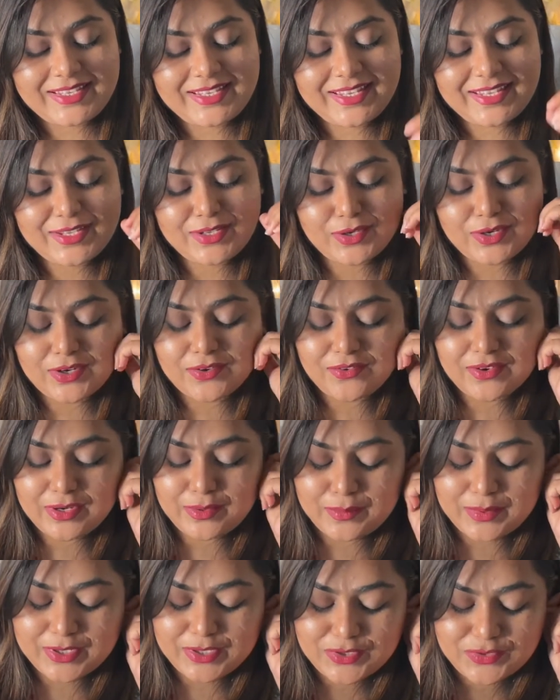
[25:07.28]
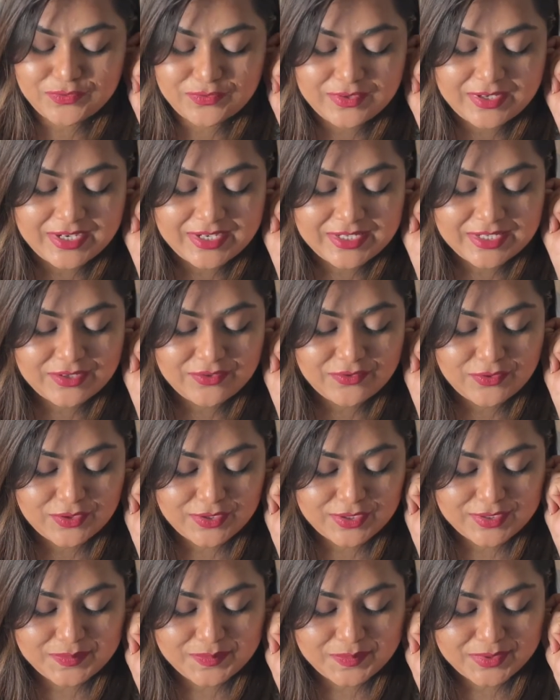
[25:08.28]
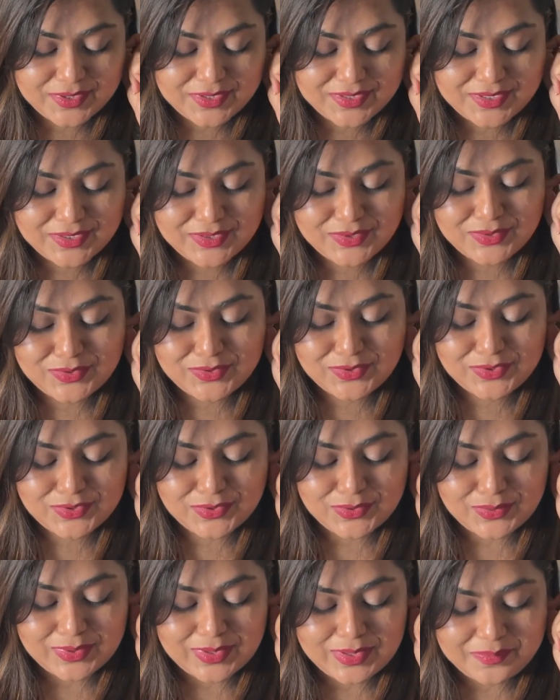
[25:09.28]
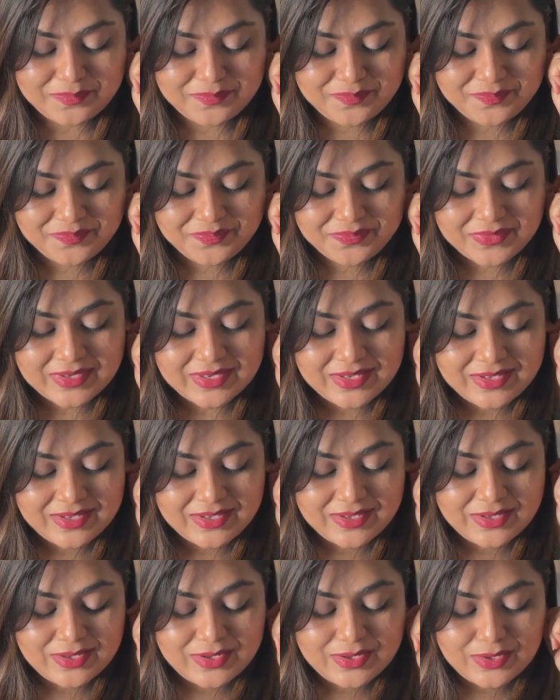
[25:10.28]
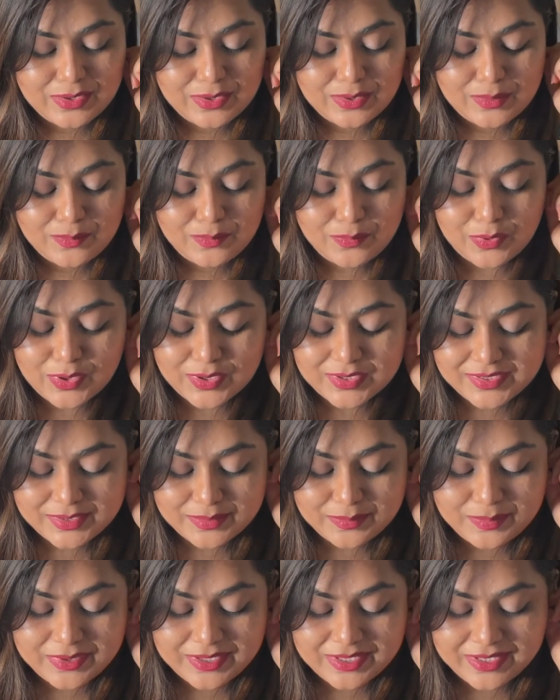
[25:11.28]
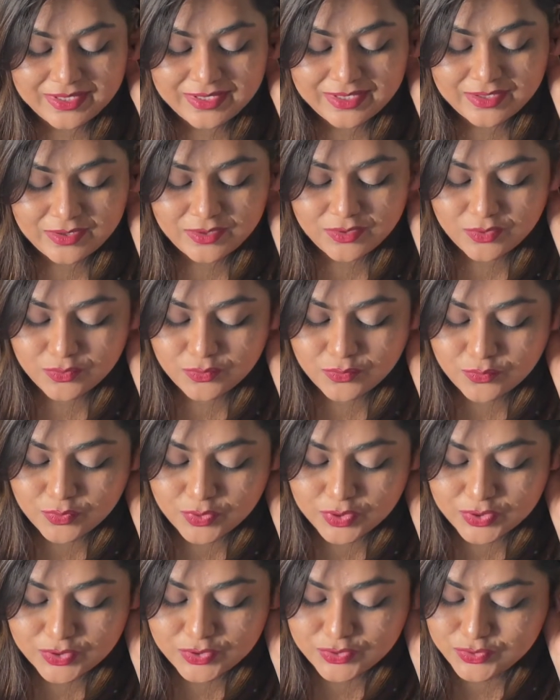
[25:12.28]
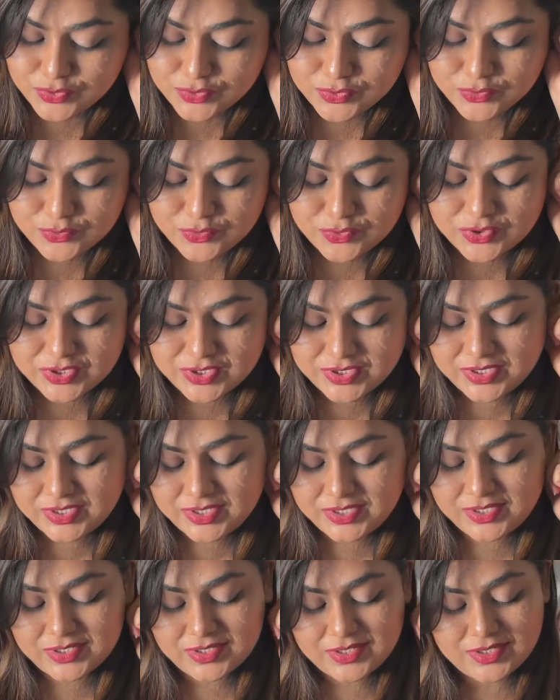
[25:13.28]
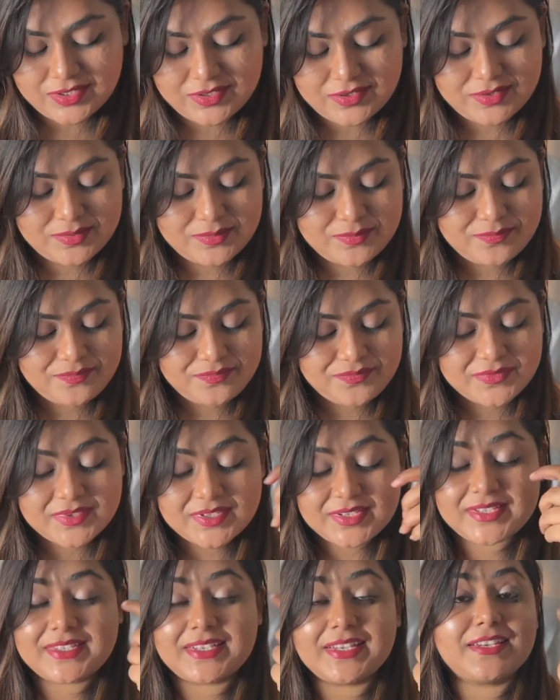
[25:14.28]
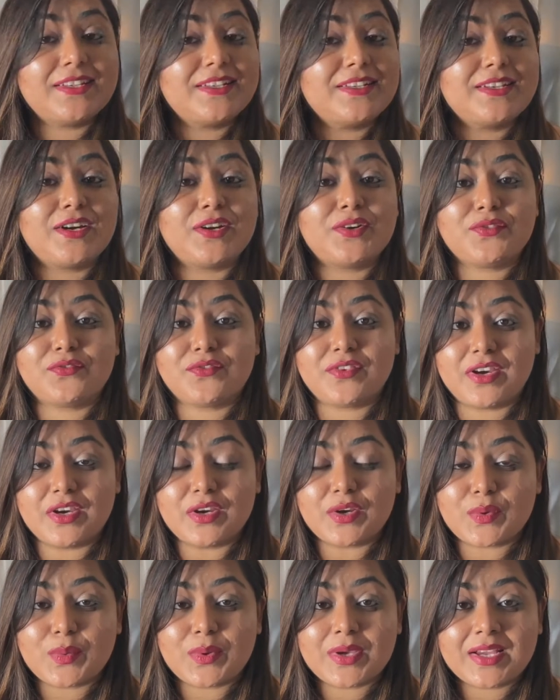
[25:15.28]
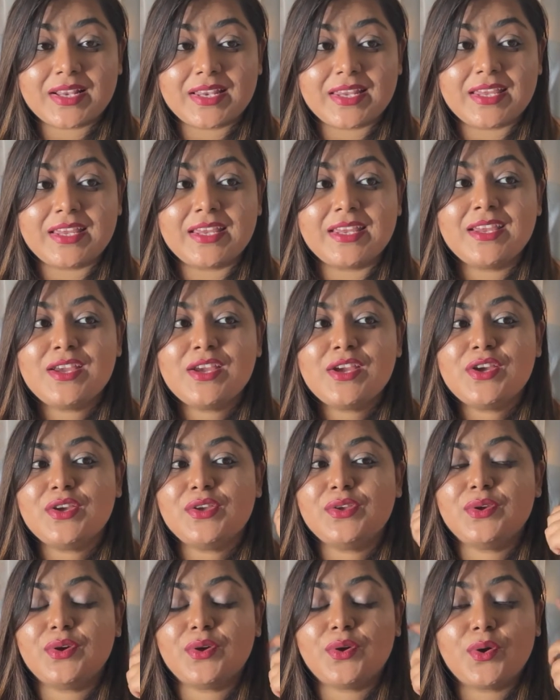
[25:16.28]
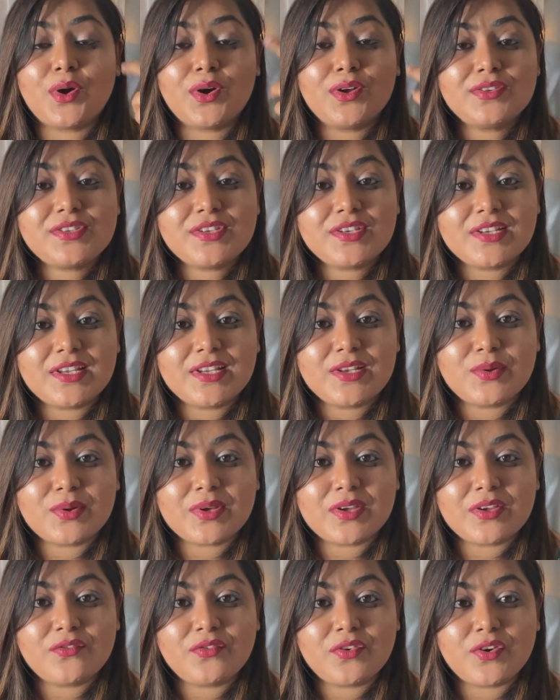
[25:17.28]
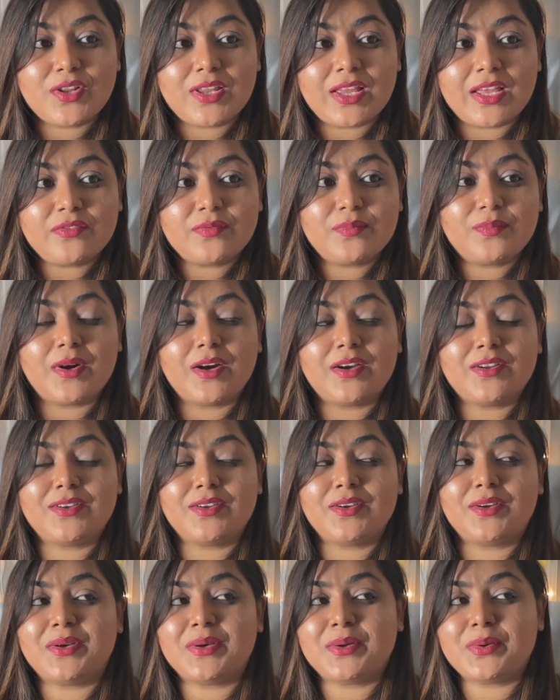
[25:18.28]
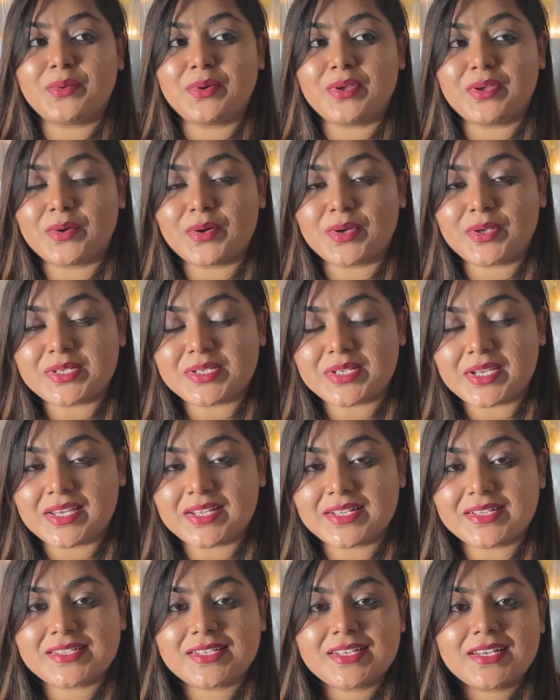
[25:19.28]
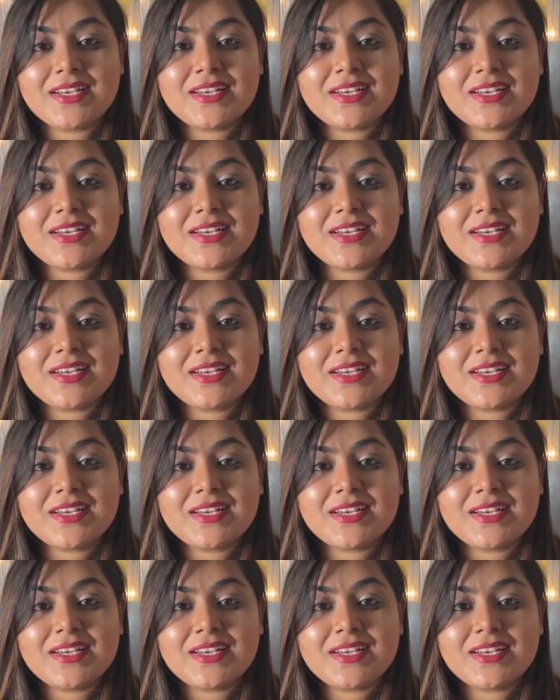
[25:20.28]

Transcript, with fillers: very much waiting for this person to show up. Possibly you want to just settle down very quickly. You're constantly looking for a life partner, going on dates,